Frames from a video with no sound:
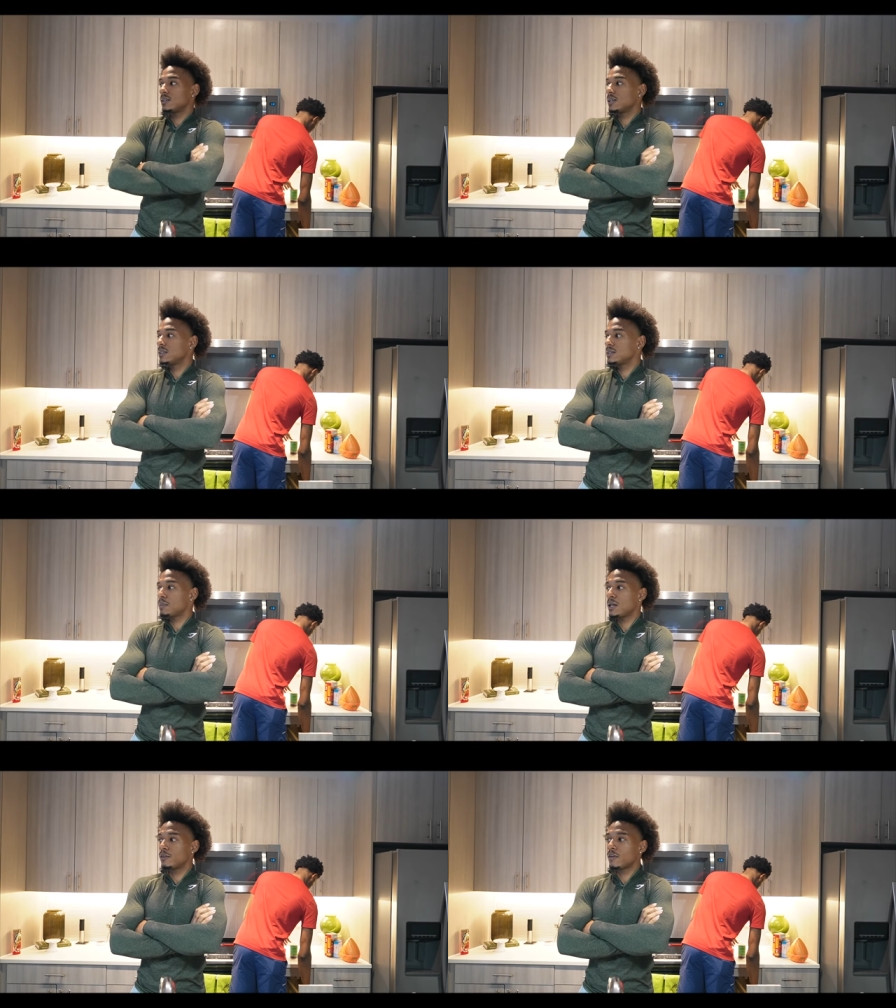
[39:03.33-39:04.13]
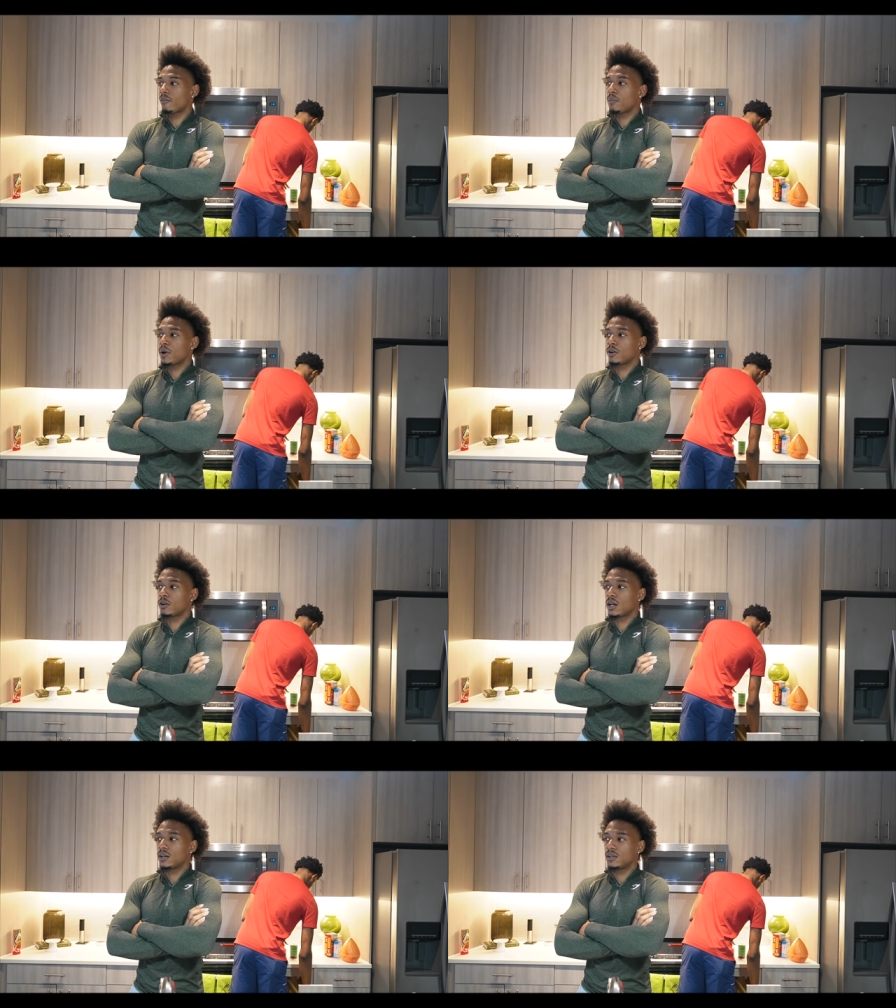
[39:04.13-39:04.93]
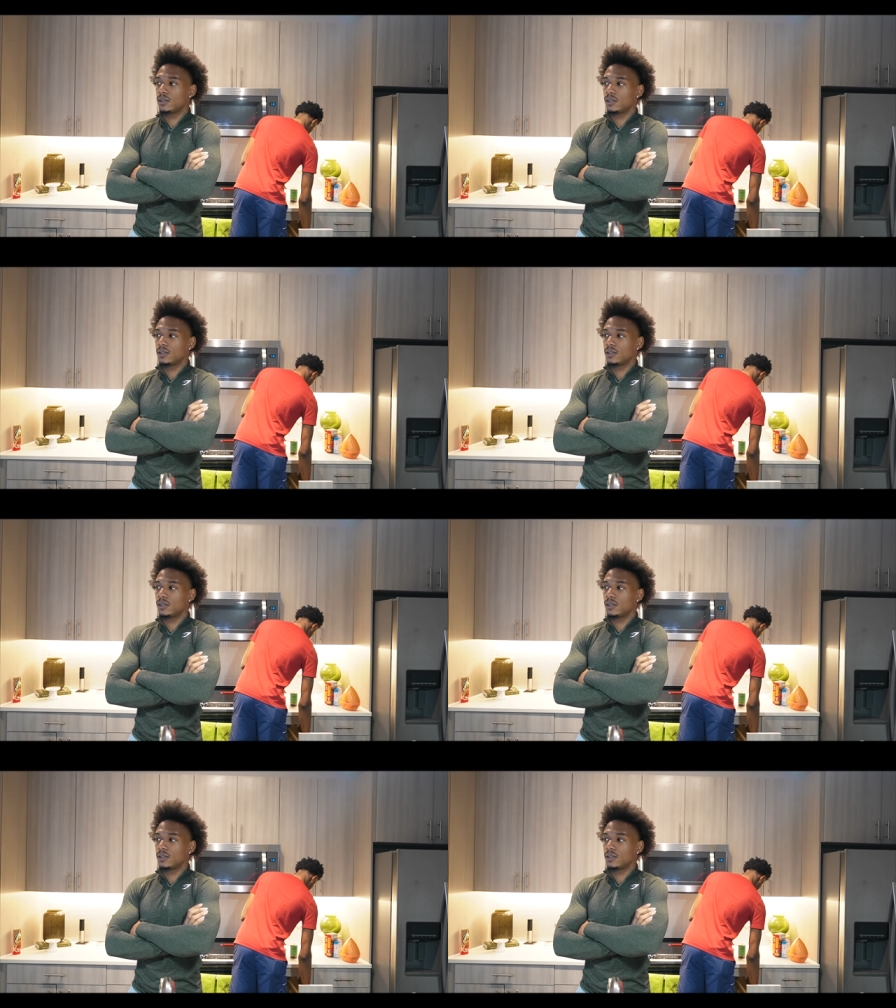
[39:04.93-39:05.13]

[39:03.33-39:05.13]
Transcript: It doesn't matter if you have a parent or not.